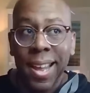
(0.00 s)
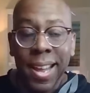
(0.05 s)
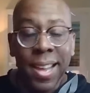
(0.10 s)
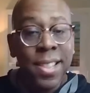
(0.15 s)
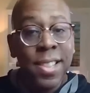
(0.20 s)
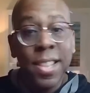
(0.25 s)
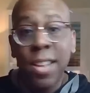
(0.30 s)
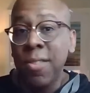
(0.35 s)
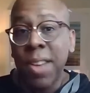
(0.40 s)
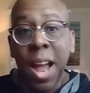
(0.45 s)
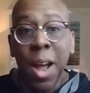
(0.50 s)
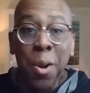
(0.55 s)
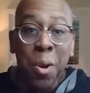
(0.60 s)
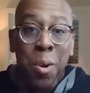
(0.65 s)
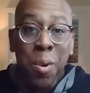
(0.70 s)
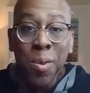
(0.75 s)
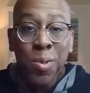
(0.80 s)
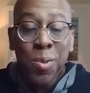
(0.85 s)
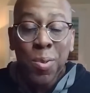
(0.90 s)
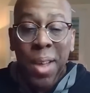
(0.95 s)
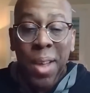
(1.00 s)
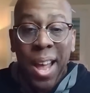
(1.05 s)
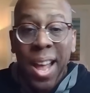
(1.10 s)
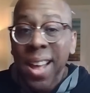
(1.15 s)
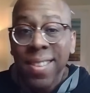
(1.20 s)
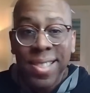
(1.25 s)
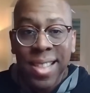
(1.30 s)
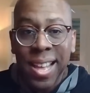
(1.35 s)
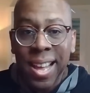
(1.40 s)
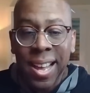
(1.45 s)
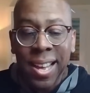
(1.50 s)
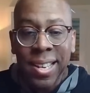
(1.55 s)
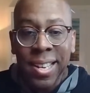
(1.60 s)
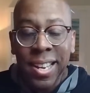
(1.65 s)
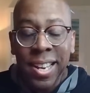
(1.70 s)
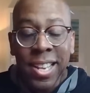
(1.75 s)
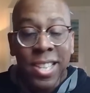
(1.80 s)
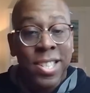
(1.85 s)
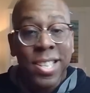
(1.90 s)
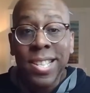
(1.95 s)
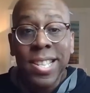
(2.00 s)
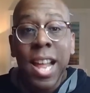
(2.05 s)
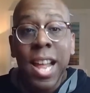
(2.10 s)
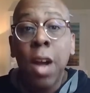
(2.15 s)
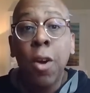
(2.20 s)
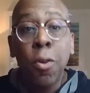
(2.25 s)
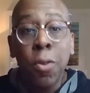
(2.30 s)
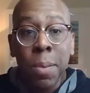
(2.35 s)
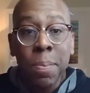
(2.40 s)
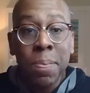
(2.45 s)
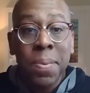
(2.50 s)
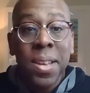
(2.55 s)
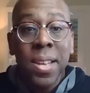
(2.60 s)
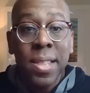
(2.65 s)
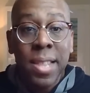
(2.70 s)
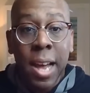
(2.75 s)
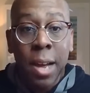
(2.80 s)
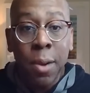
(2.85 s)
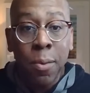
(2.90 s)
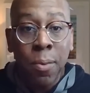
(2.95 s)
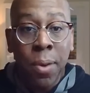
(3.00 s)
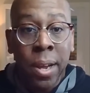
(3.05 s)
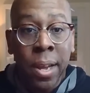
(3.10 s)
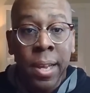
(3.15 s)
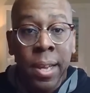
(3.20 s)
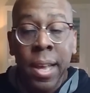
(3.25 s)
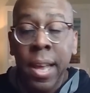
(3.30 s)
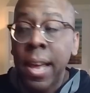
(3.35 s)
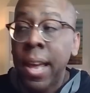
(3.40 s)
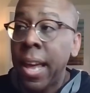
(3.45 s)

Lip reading: and they're not going to have that. It's just not going to be that way.